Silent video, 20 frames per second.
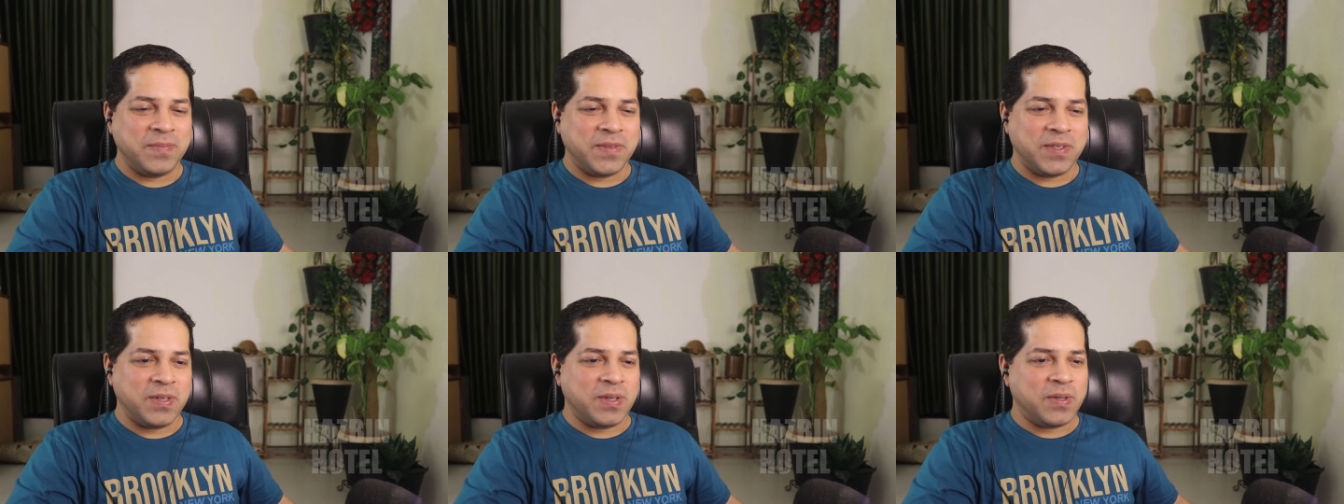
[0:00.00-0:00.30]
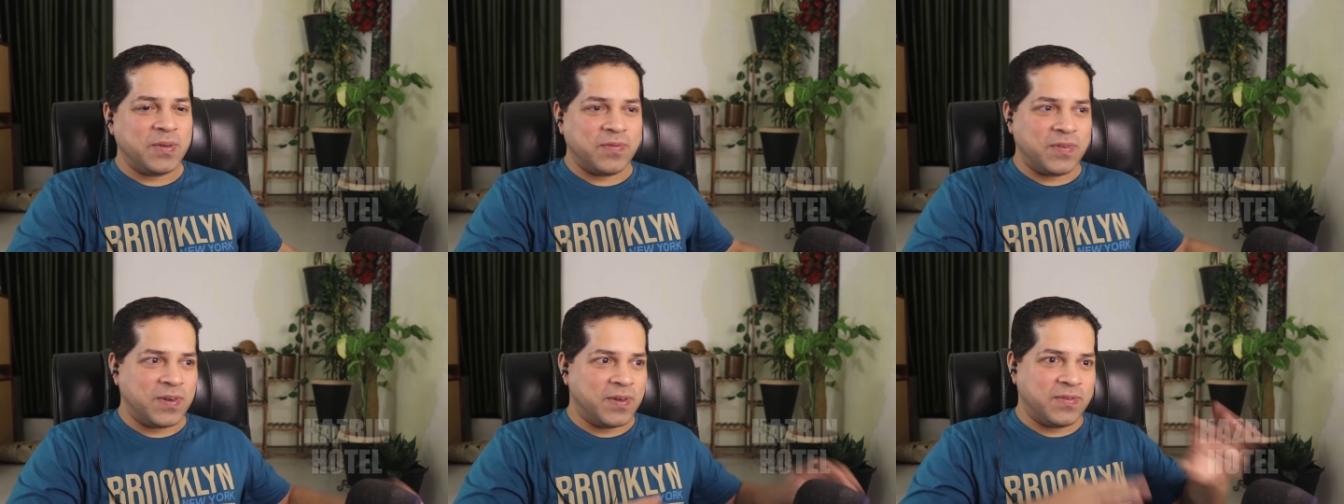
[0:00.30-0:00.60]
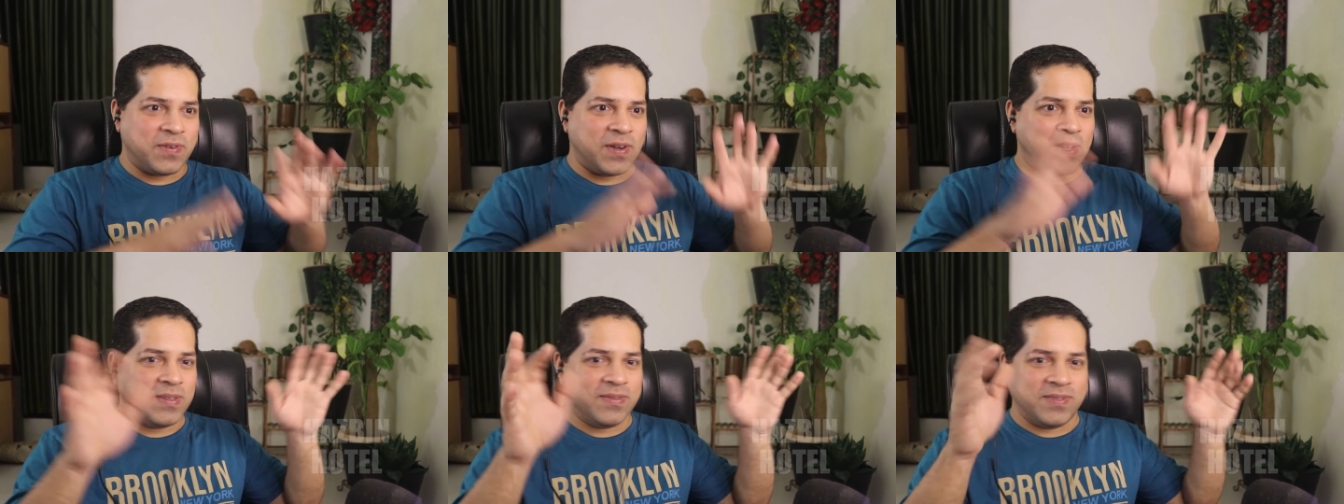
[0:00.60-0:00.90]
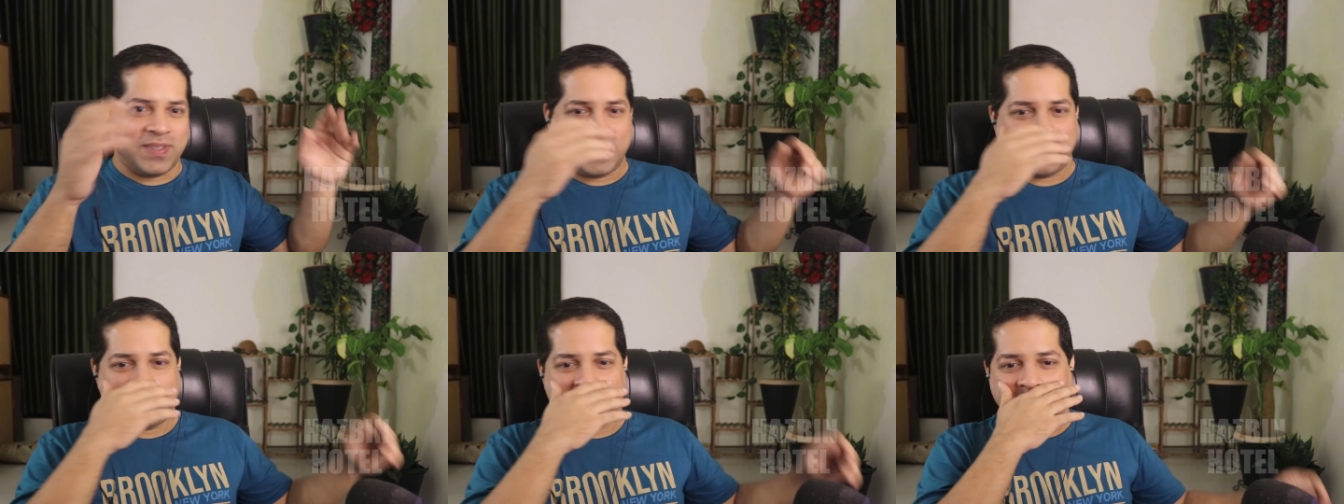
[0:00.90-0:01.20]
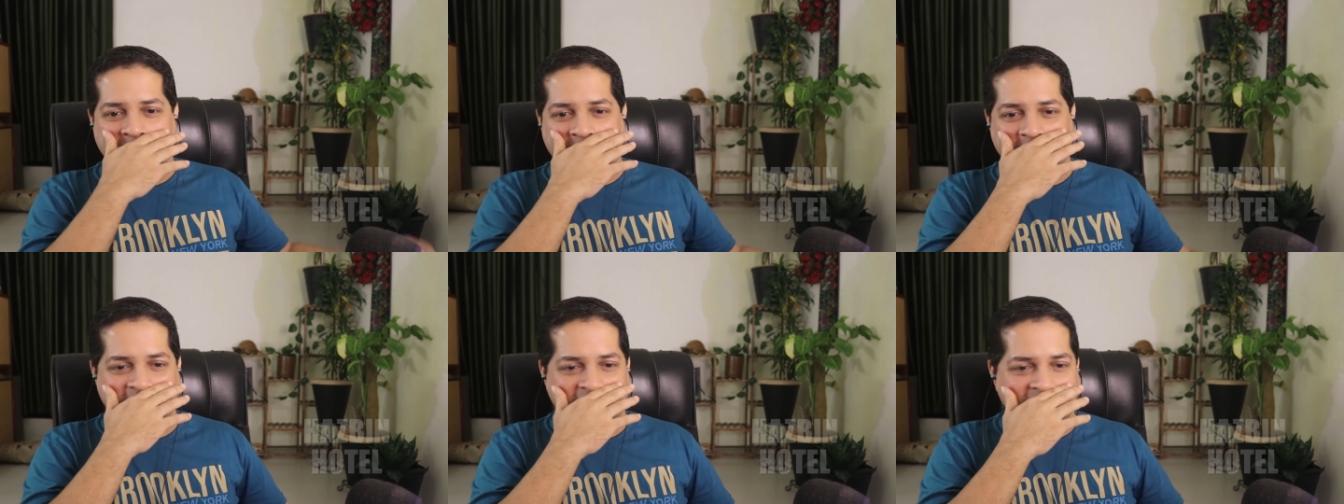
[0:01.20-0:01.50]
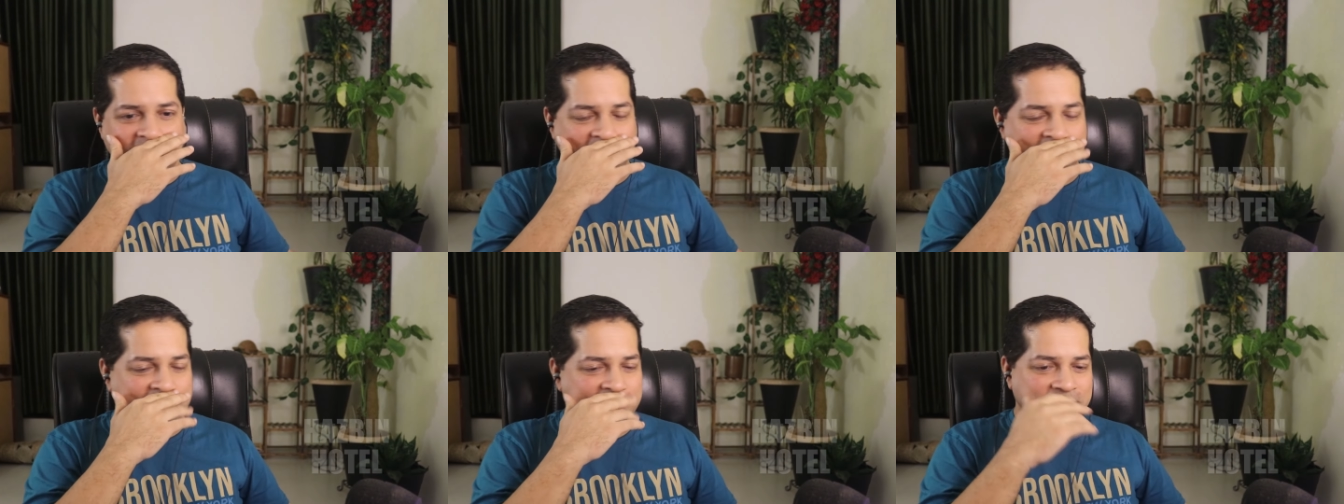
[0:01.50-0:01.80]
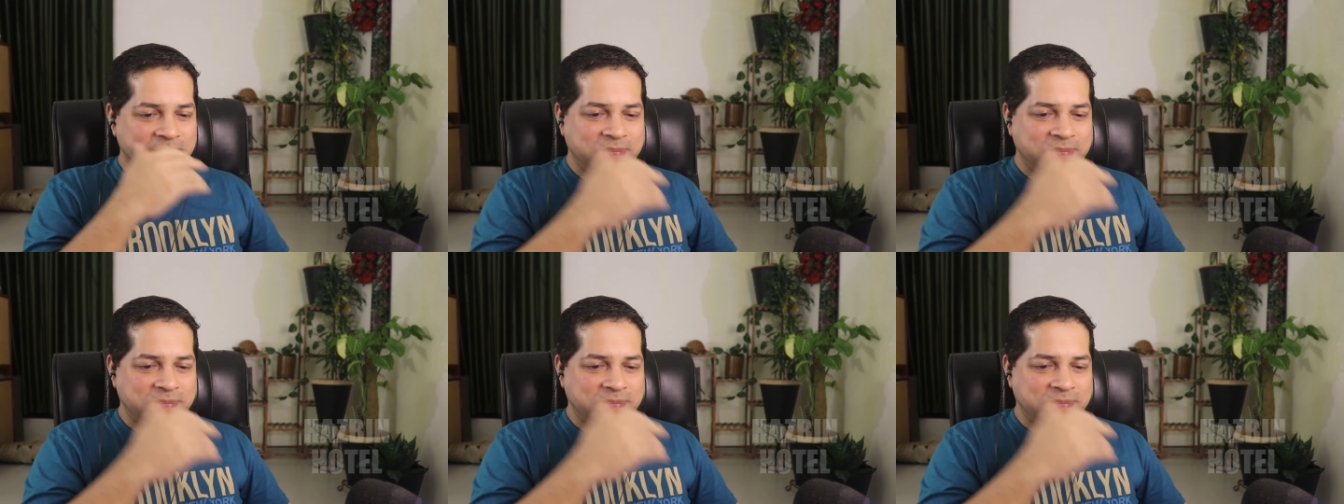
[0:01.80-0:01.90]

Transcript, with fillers: You know, in front of all of these people.